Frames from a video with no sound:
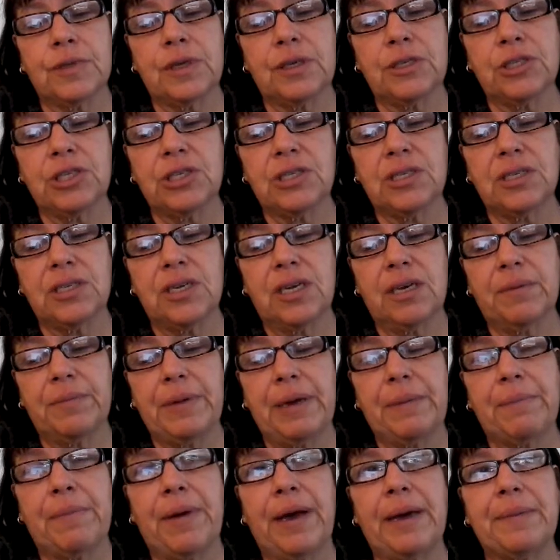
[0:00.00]
Just to keep
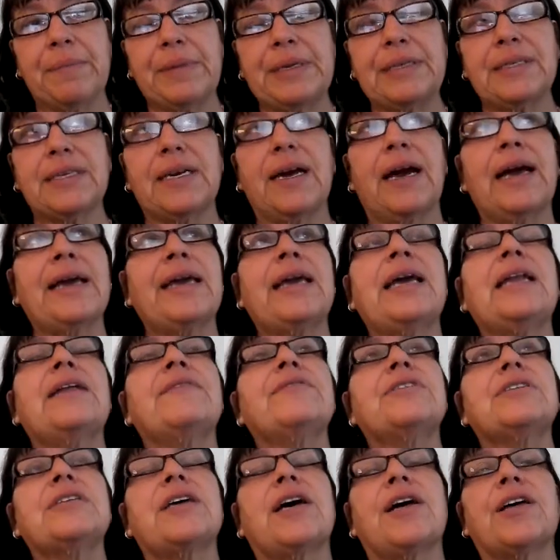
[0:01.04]
my mind busy. I can't
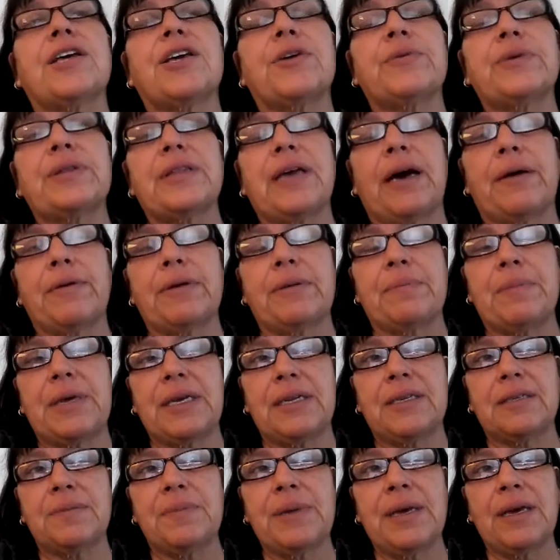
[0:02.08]
even tell you what that would
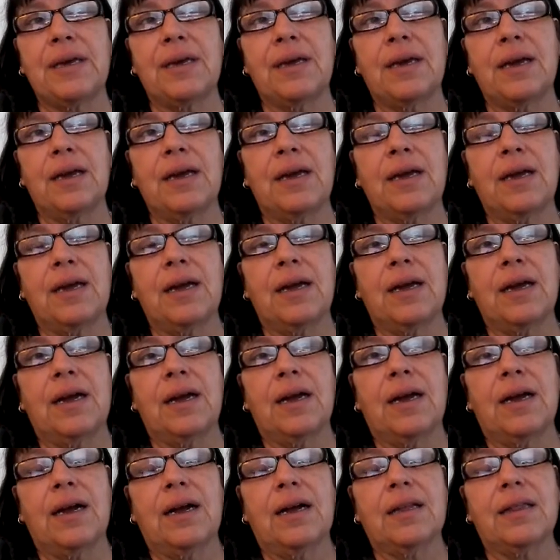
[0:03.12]
mean to me.
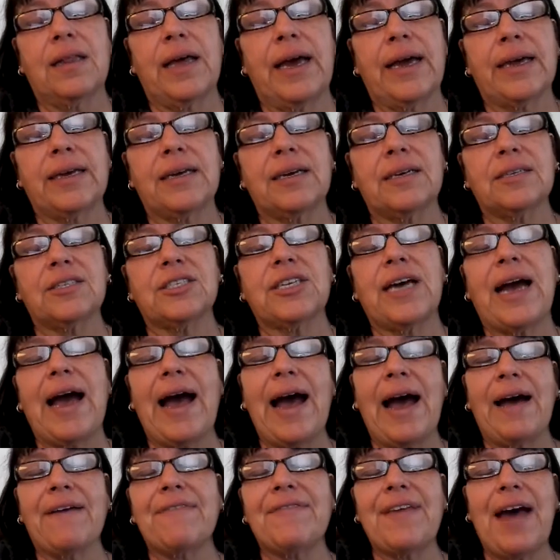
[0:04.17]
Like, to
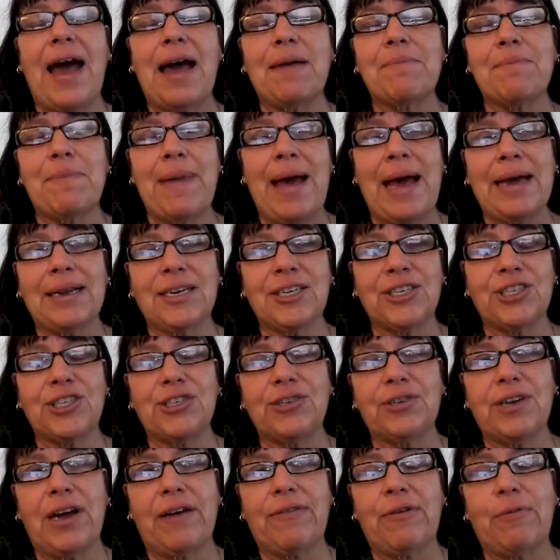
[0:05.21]
have that
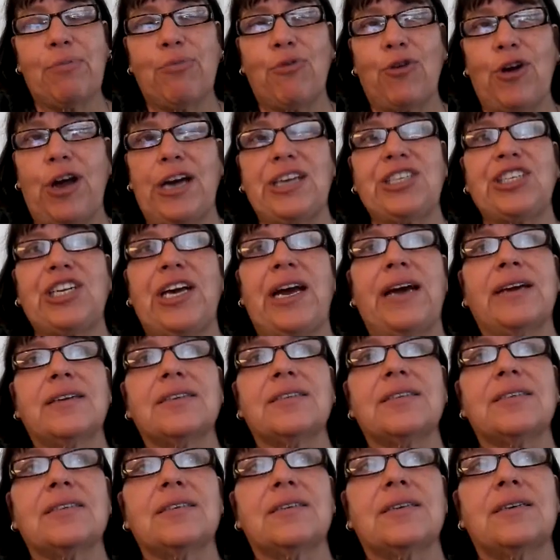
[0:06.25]
magnitude of a
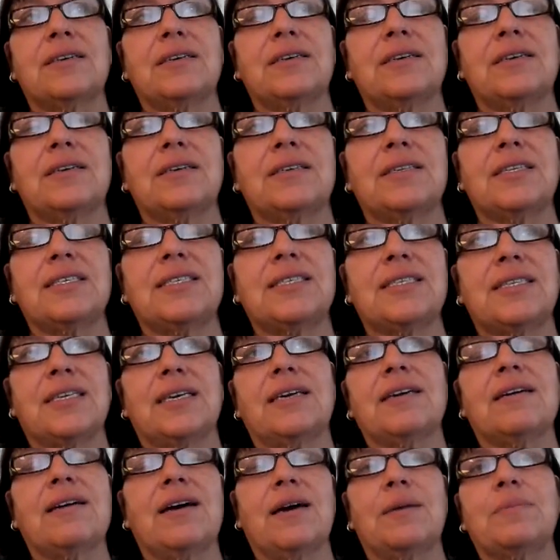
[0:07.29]
project, to see
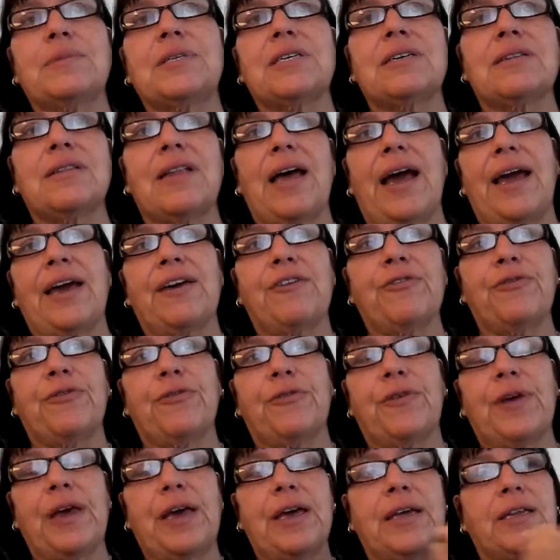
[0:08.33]
it come to life,
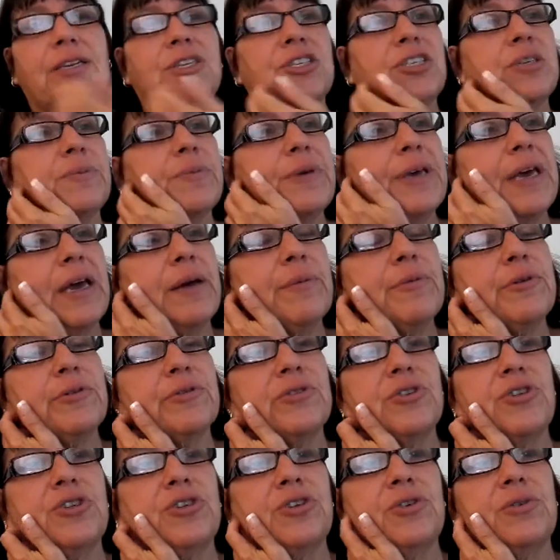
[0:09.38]
and to be able
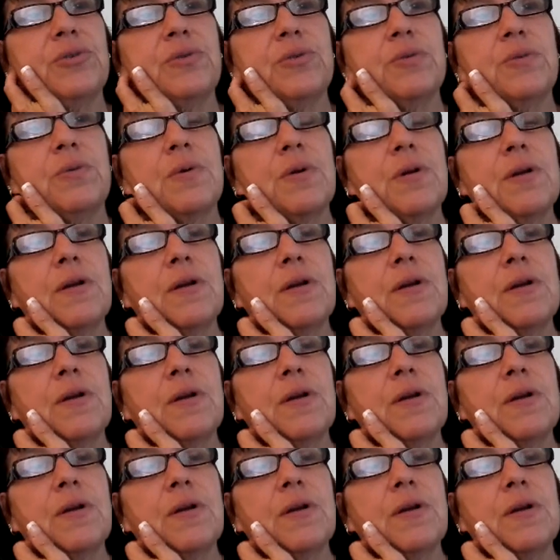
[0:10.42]
to